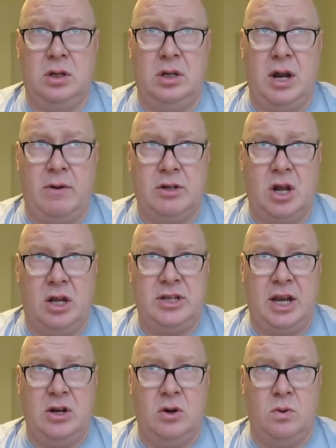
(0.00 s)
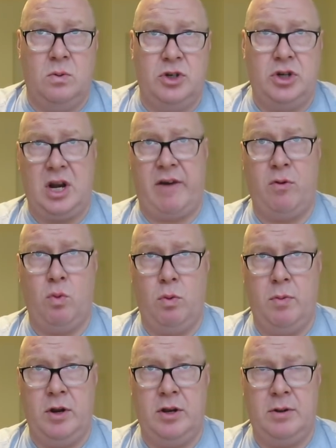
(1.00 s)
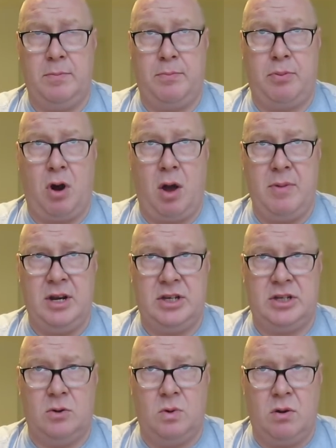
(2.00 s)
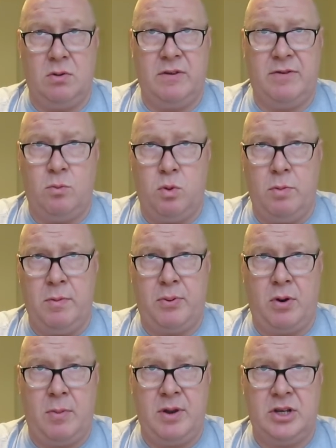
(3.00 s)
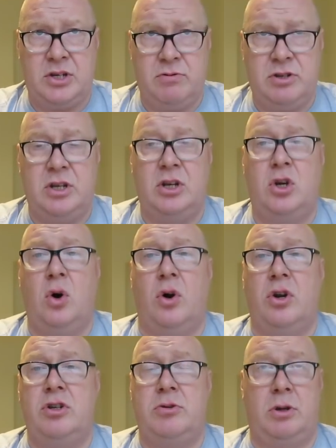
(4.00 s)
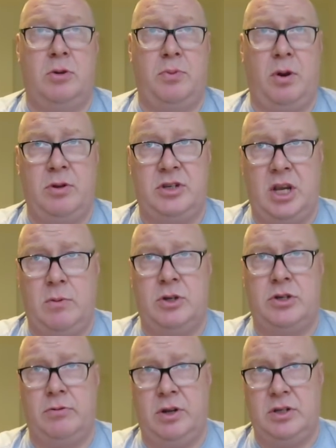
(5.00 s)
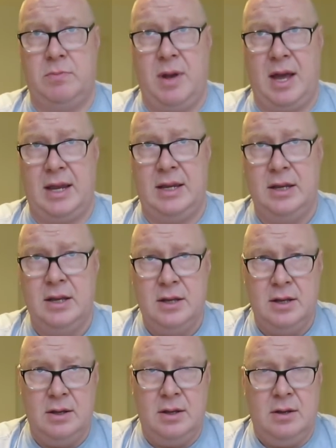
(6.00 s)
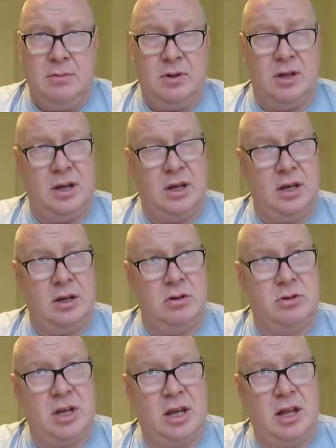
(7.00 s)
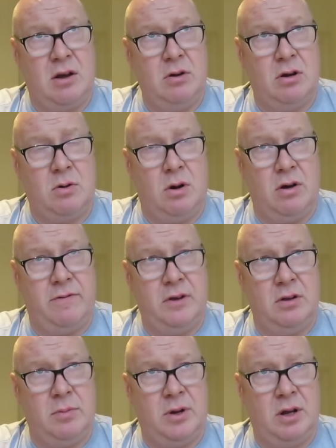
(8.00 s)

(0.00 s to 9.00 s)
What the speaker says: You know, it's like saying, oh, we should have a woman prime minister. Well, if the woman prime minister isn't good, as we could probably see with Theresa May, well, there you go, you could say that with quite a few of the